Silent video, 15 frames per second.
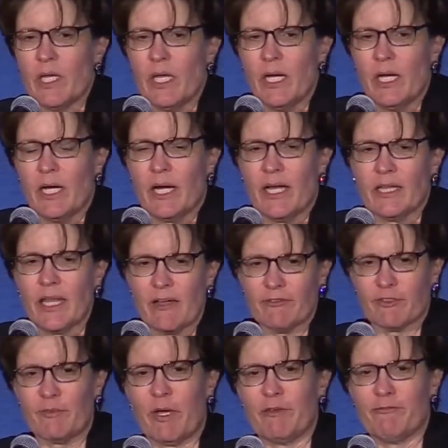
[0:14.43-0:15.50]
Um,
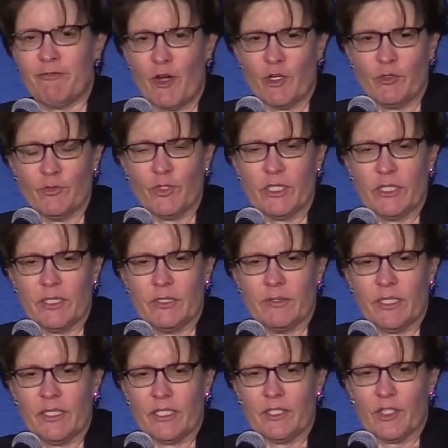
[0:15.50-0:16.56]
I left my phone
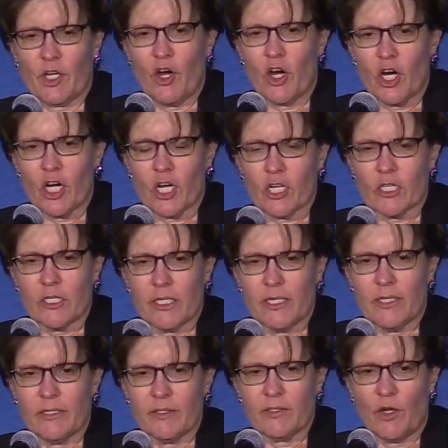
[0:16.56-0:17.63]
in uh, the
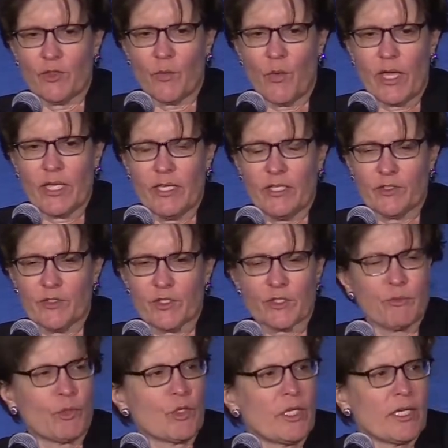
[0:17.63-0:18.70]
car uh, on the way
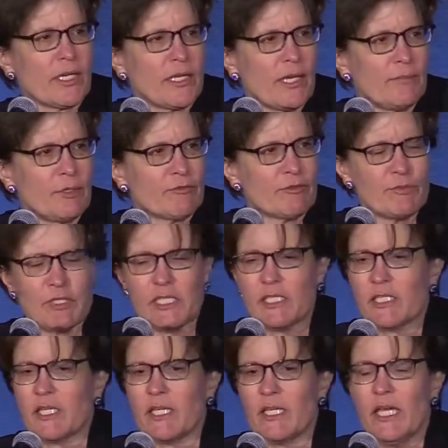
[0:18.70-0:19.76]
here this morning. I came in
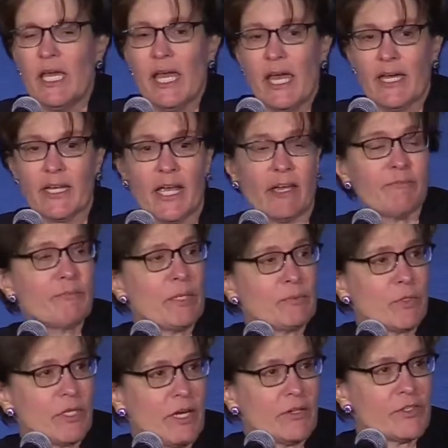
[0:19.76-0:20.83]
from DC, and I
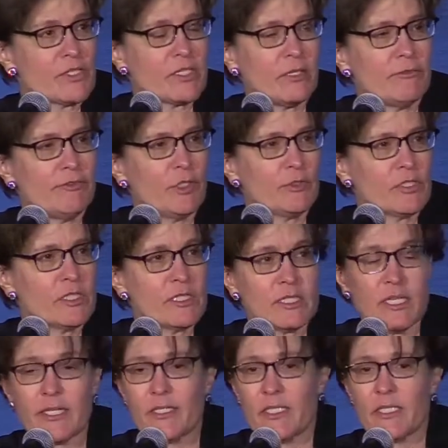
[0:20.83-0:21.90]
haven't been without a cell
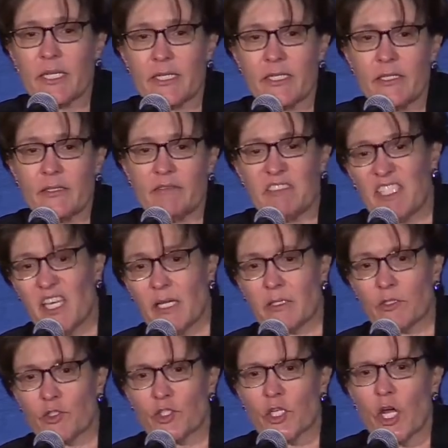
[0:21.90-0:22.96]
phone since
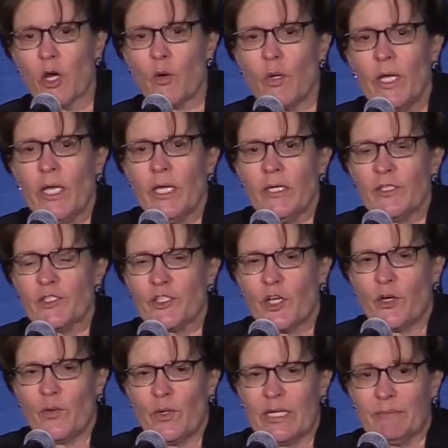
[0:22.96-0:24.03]
1996 or so.
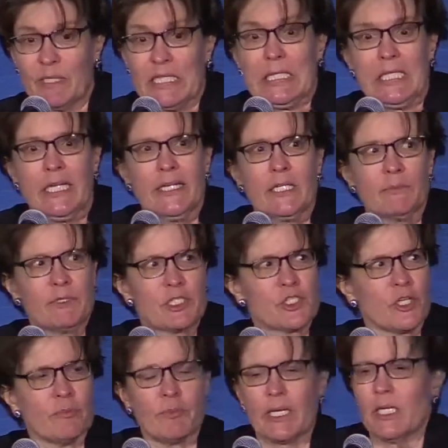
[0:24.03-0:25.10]
So I'm a
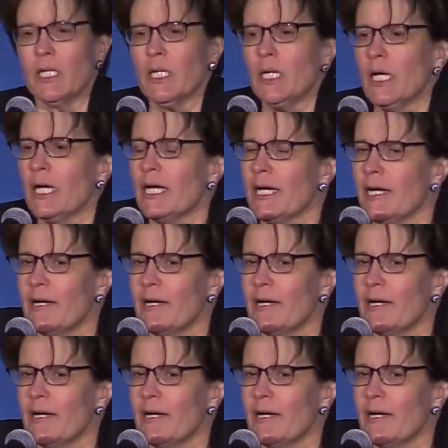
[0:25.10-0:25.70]
little bit jumpy.